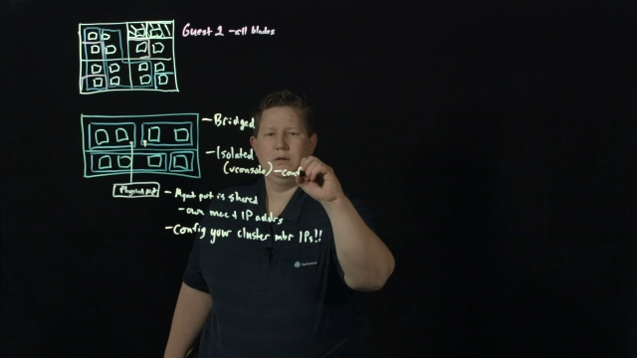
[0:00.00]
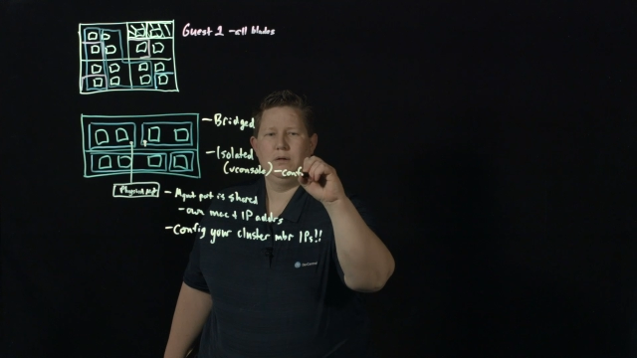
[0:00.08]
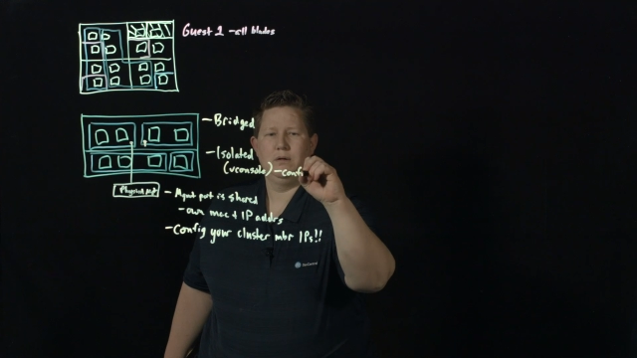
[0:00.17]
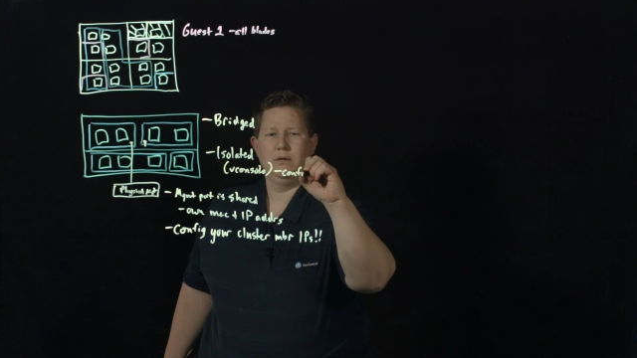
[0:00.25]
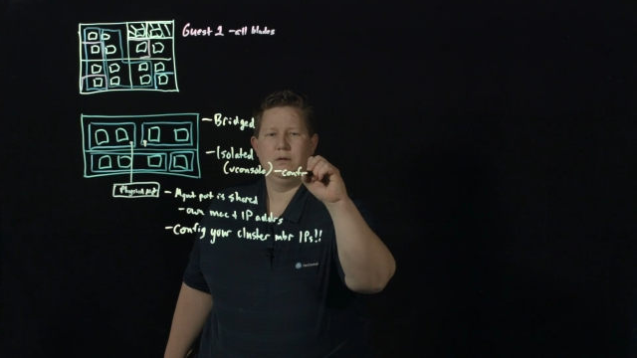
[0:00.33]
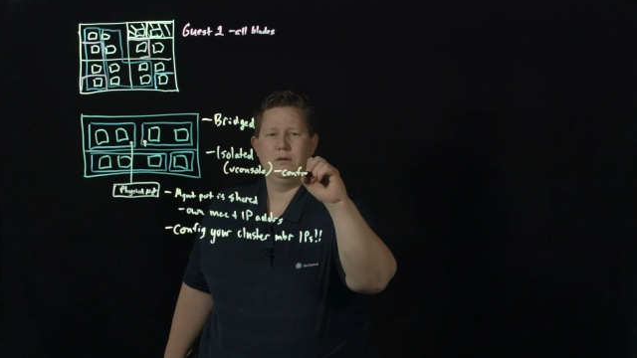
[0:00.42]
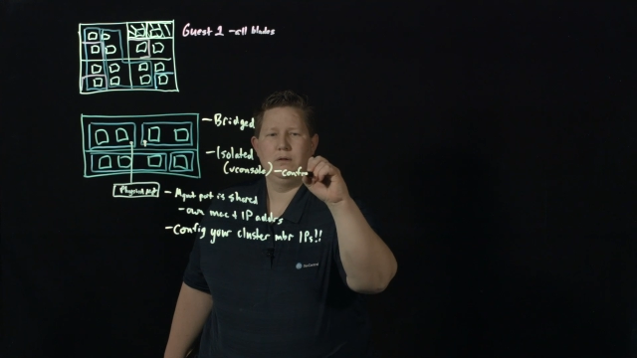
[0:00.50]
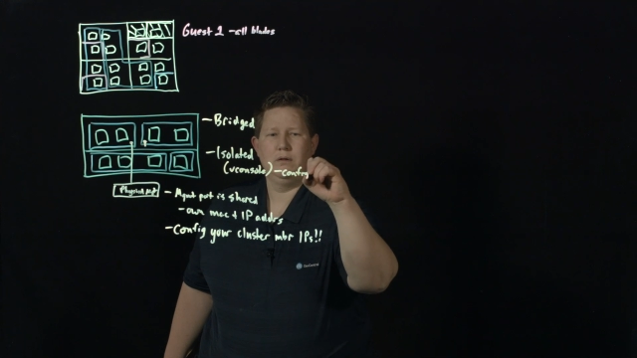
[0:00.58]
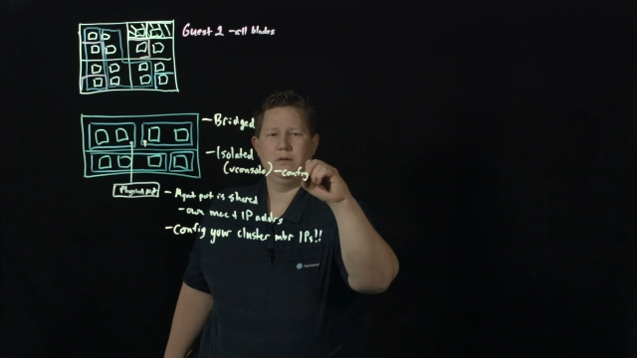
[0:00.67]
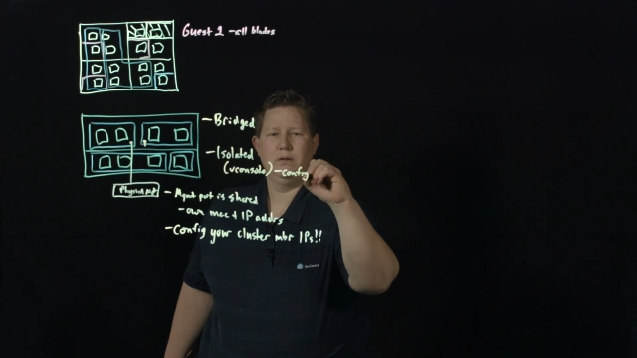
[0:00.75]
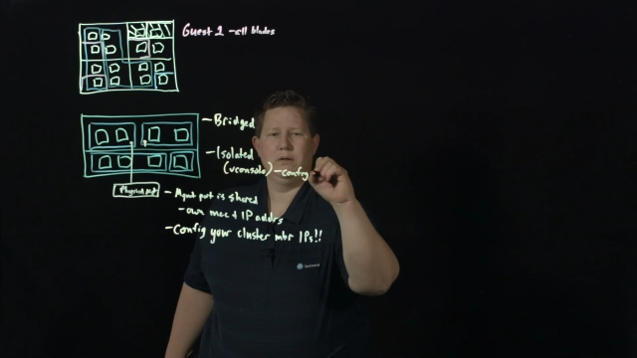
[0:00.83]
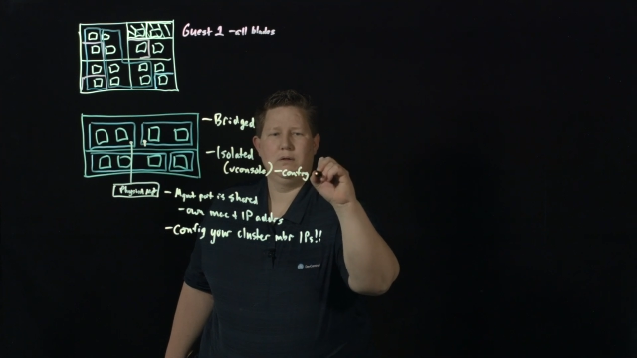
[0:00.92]

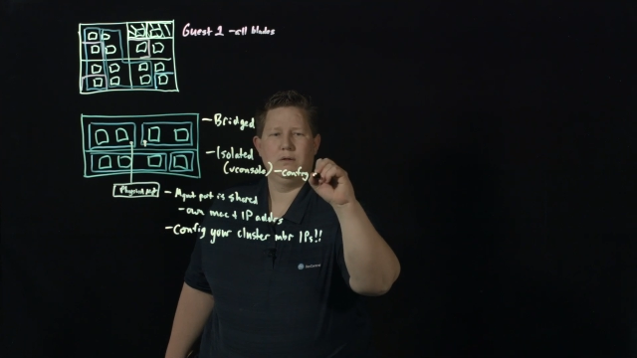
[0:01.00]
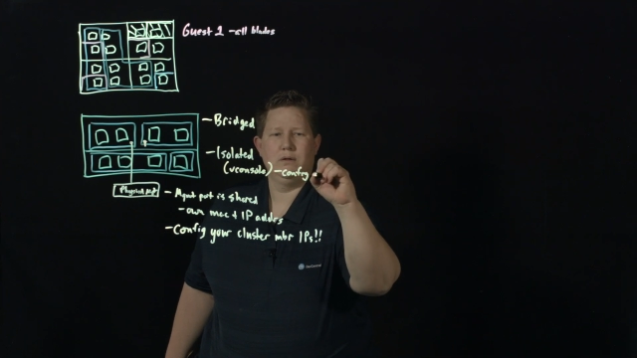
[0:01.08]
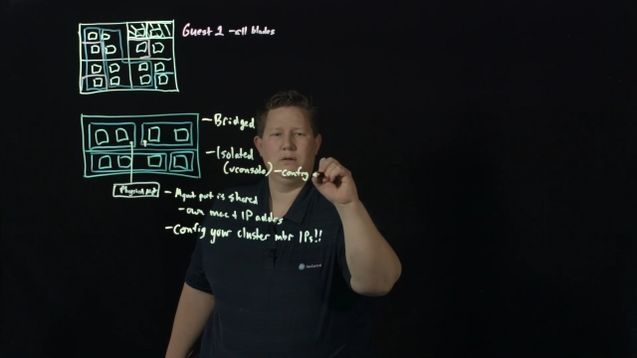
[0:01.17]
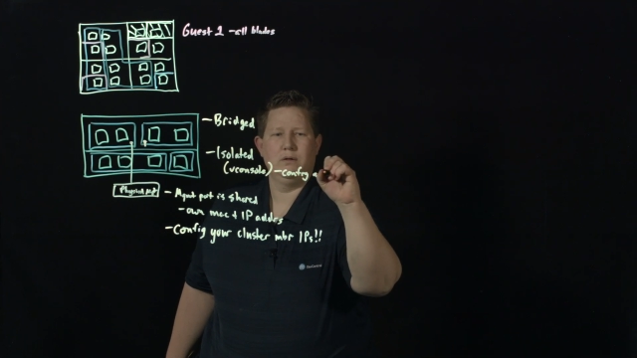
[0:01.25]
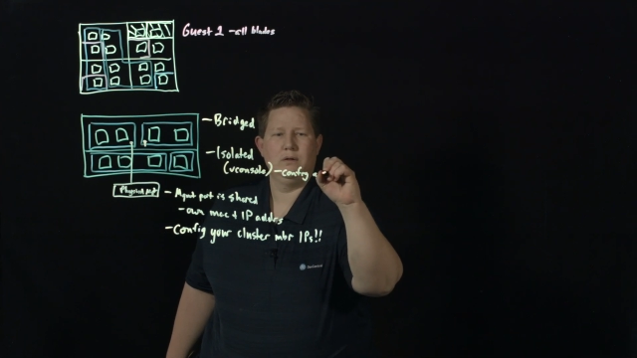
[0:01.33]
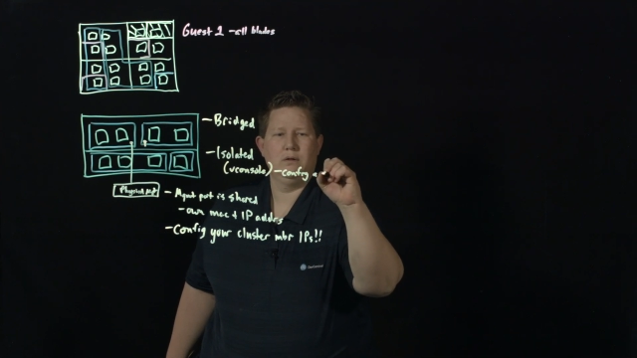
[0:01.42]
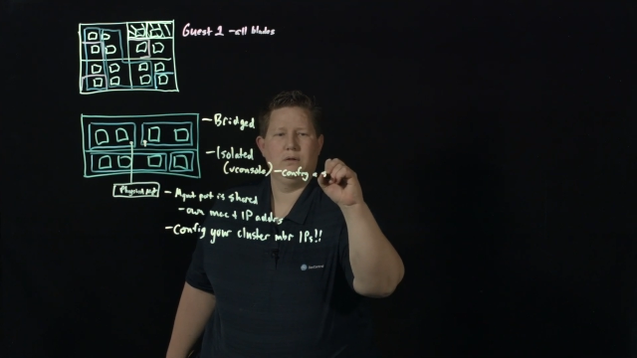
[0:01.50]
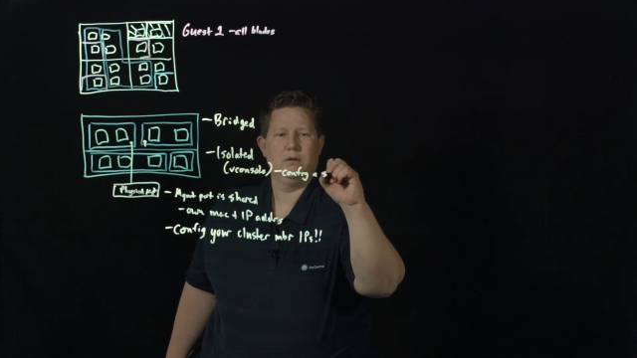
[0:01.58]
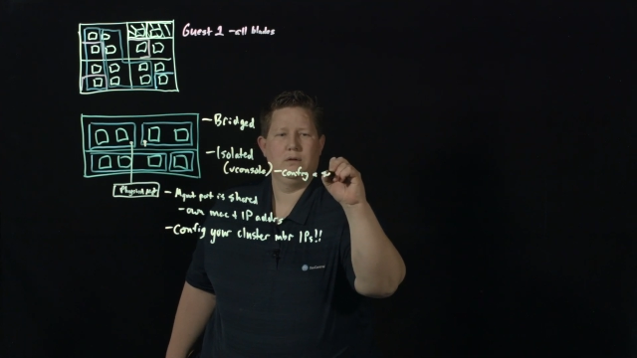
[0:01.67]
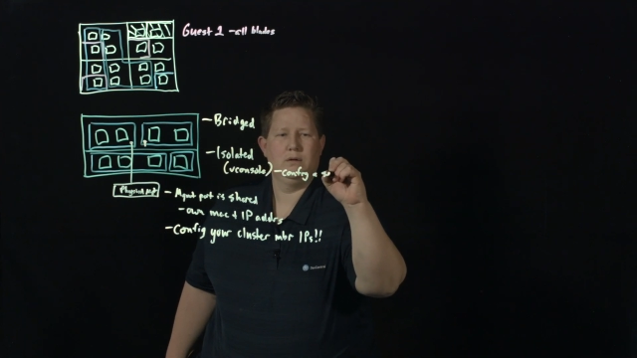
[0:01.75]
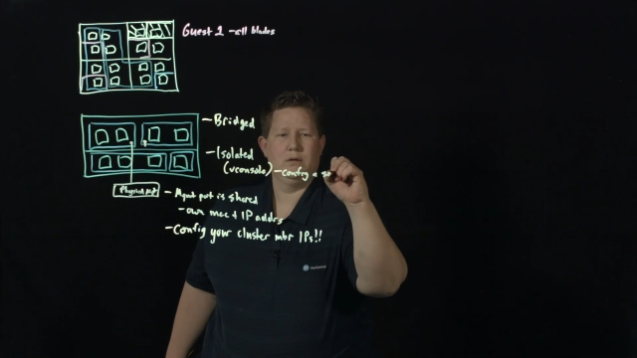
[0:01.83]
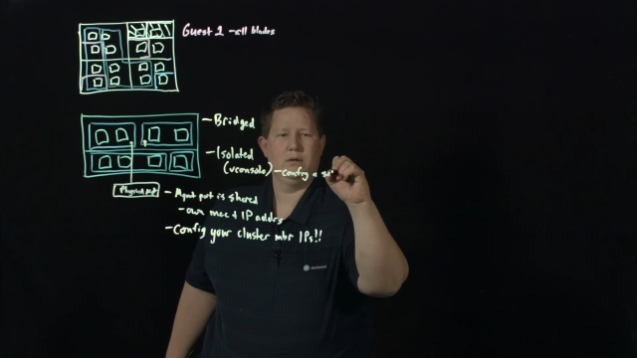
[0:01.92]

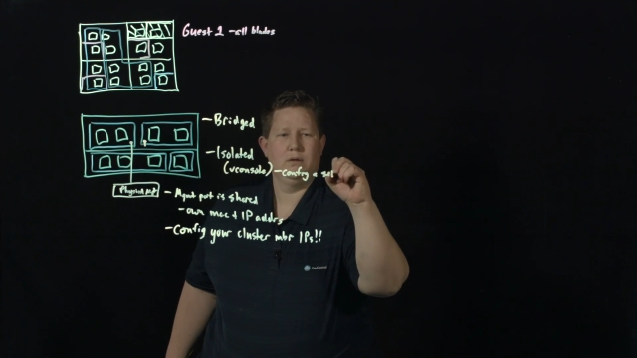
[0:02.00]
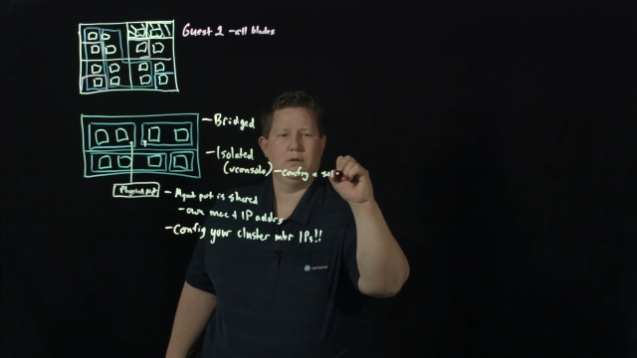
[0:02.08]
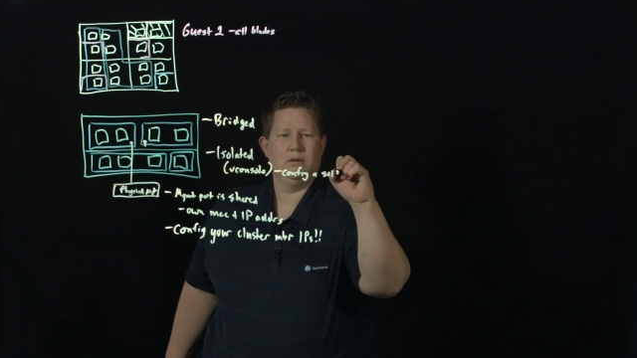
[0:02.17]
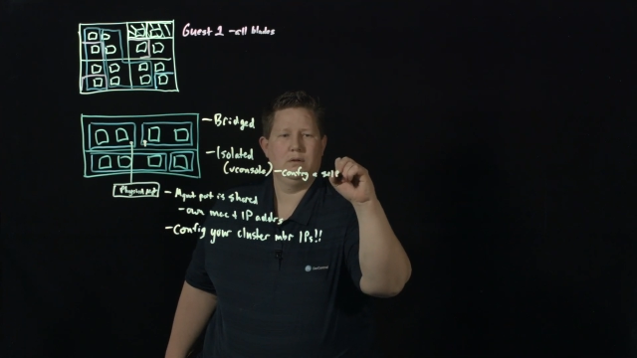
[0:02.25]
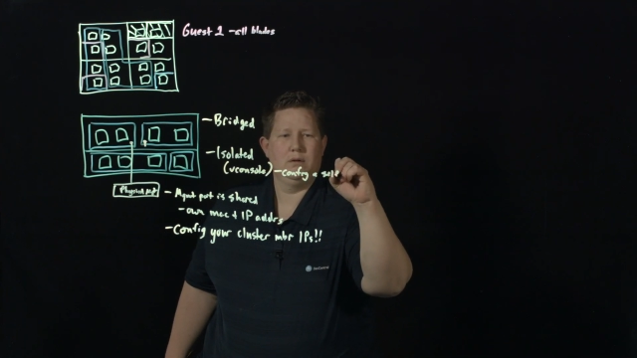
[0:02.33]
Nothing is said.